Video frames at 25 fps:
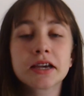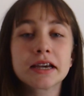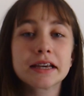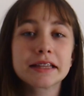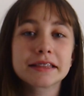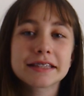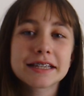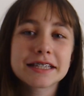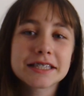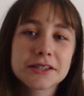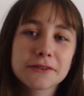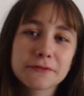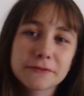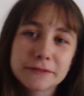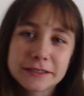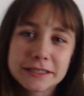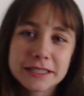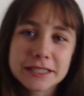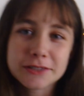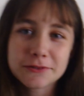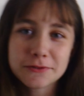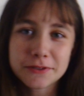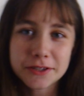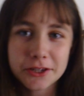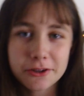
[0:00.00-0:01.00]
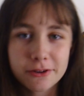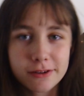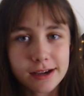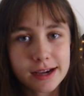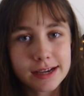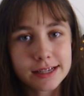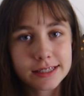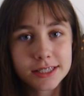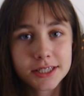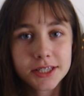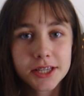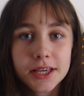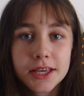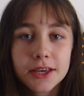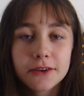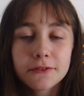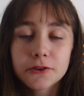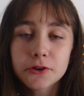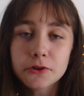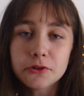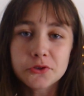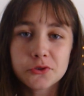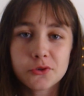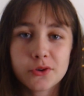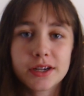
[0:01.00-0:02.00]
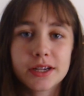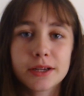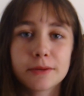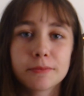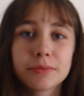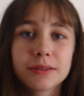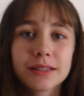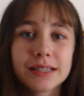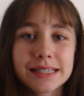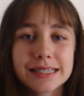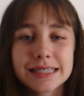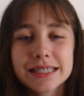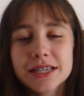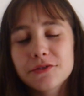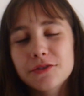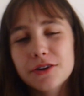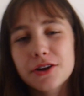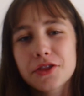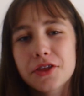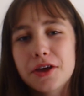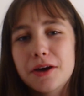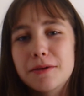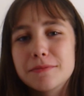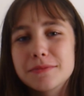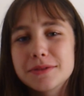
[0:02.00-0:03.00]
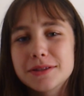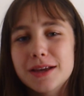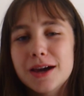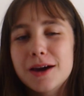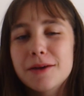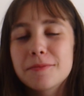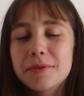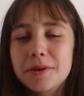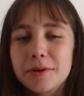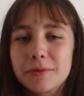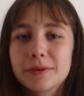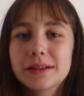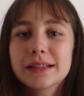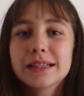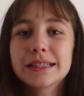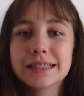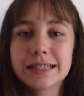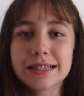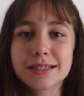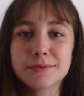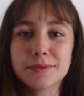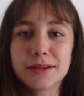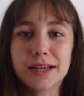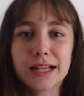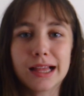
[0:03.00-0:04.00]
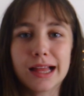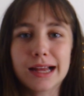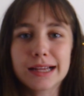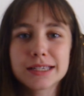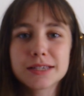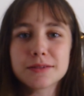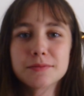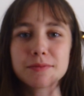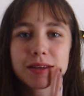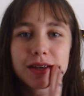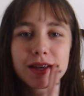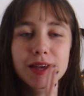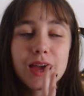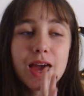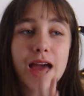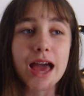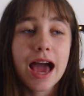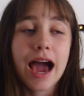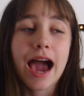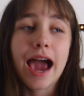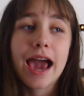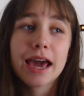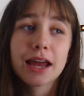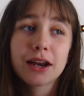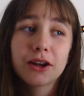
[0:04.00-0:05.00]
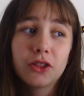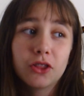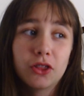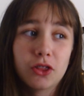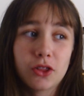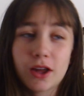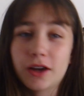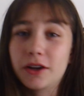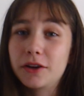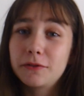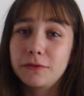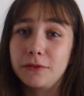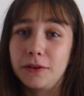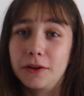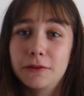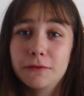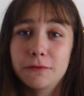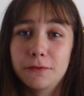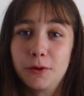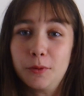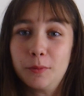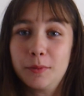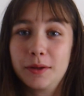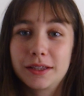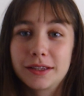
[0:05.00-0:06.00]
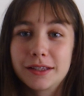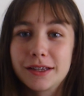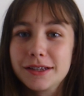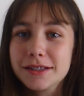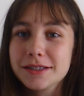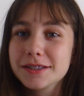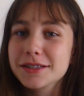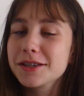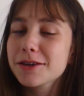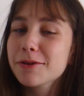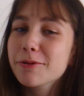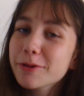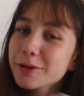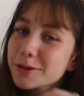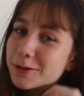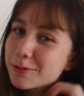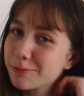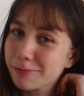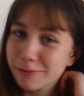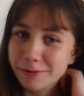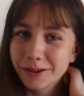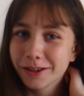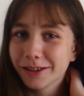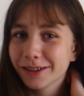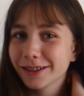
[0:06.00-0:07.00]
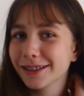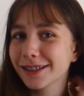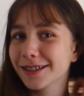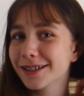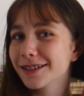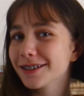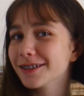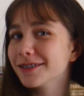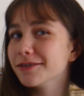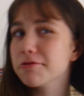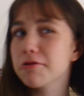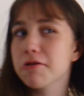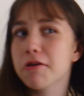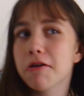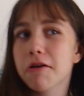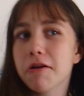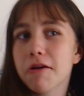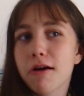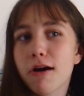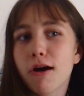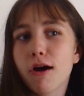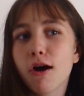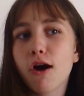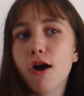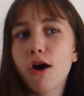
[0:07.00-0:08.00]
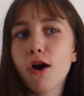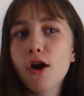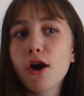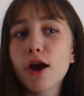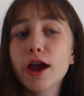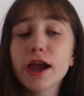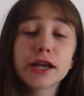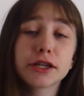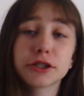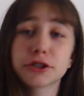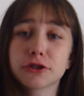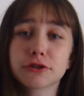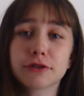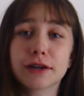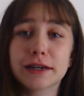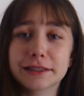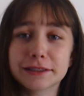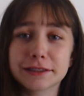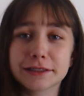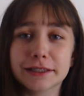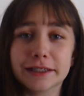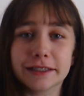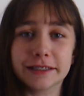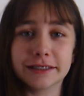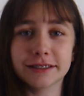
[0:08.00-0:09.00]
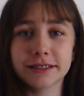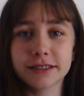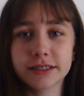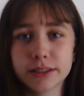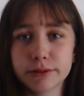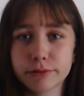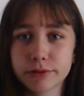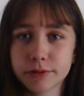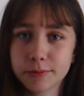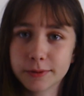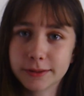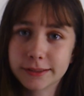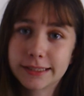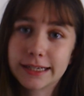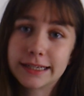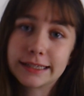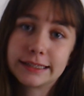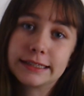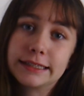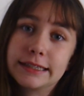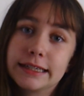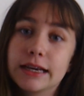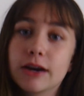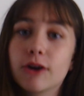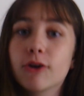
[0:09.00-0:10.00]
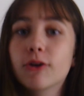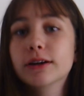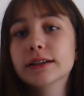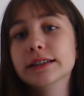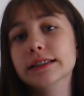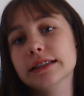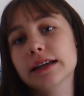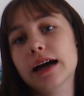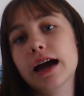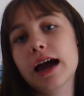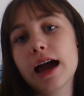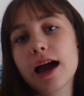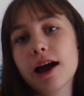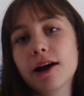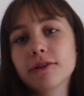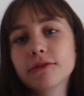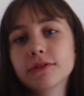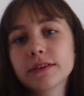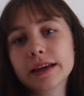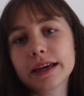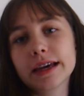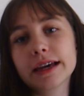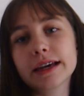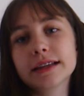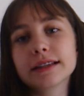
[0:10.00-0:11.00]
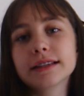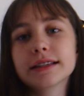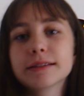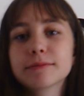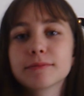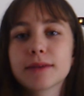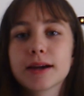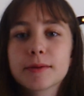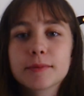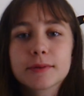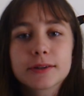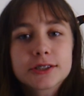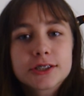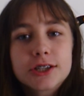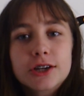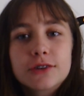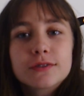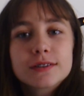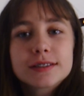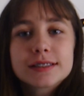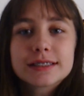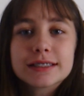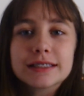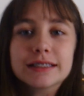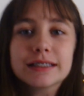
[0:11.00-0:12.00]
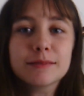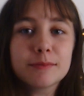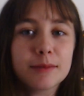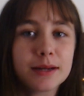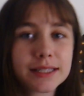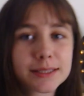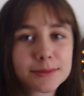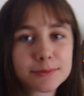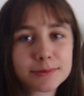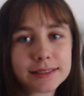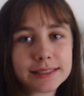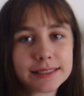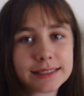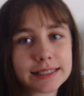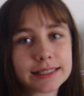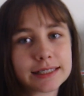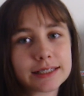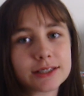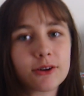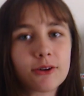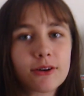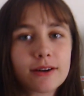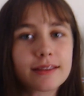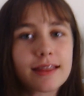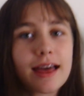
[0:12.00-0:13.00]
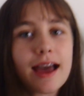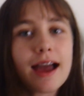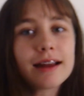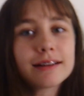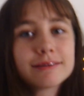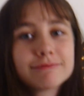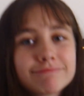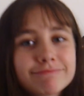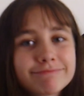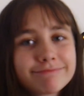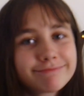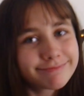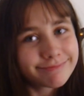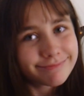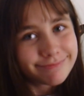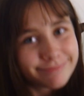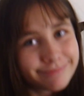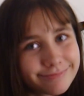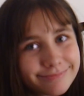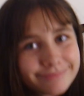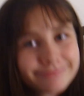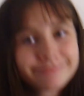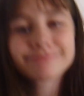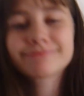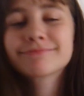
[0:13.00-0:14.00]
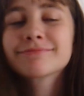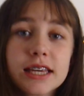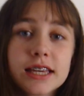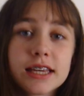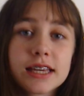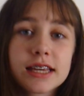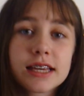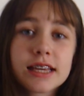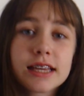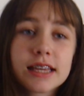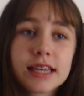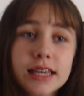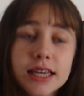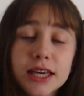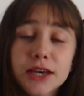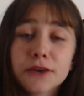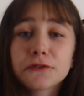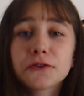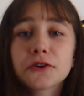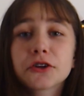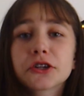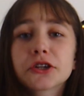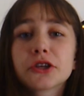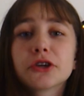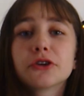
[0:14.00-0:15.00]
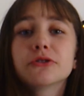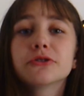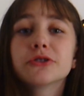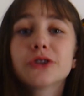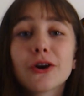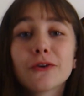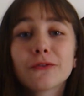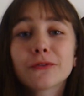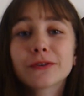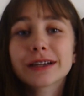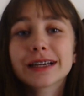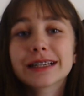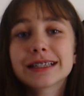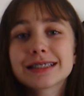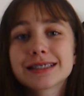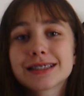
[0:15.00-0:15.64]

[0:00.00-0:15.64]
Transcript: That's it for today's video, guys. If you enjoyed it, please give it a thumbs up. It really does mean a lot to me. I had a lot of fun filming this. It was really interesting to see which books I did or did not have, and my bookshelf is still a mess. Please ignore that. If you're new, don't forget to